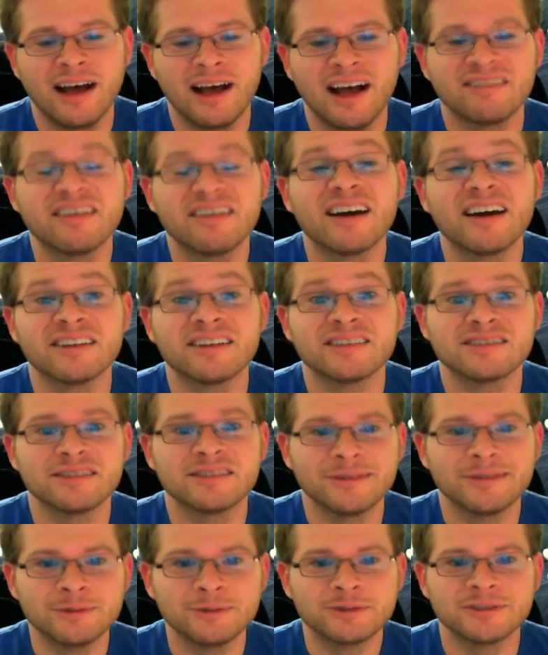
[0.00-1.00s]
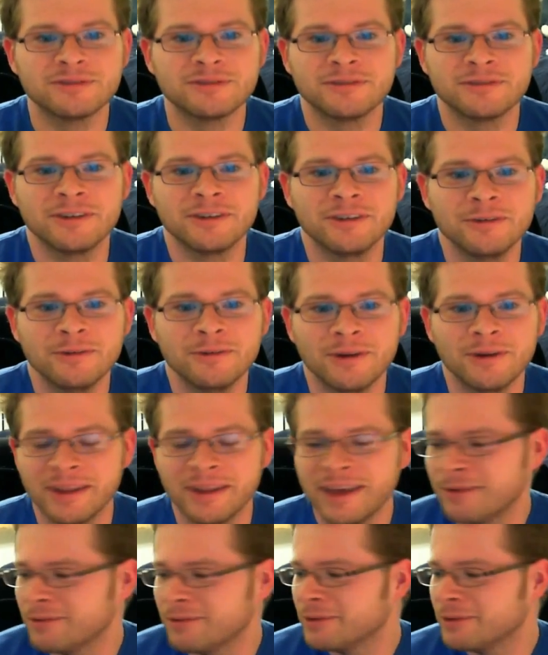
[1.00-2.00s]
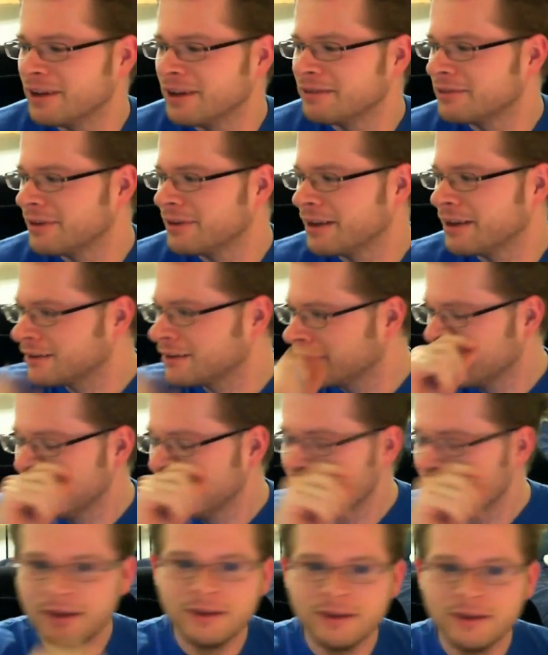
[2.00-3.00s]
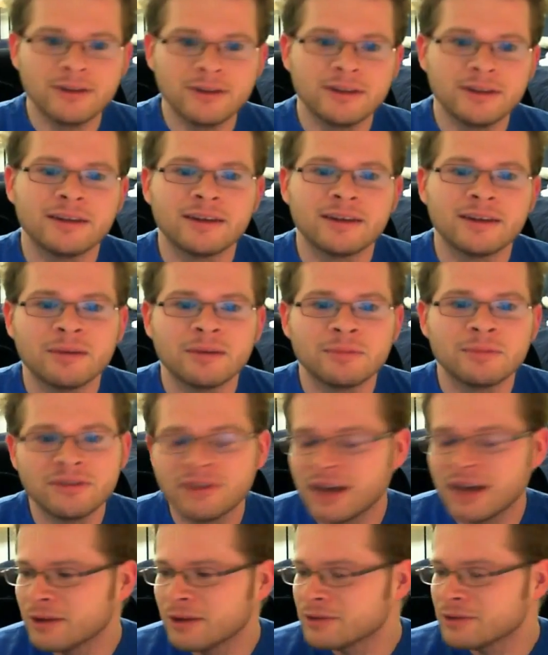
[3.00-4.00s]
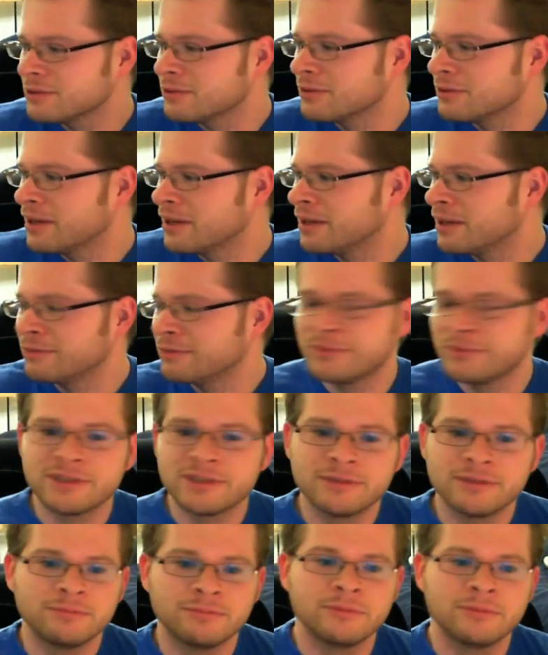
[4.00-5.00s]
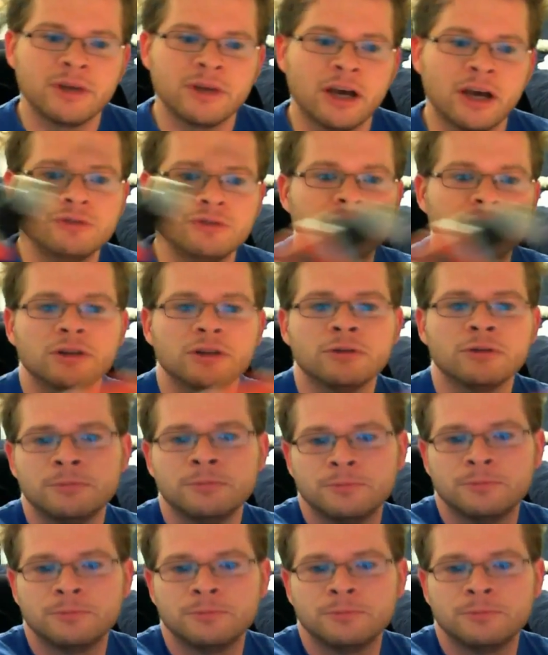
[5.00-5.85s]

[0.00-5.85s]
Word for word: I've got a solution for you on that one, my friend. You only need a couple of household items. A drill,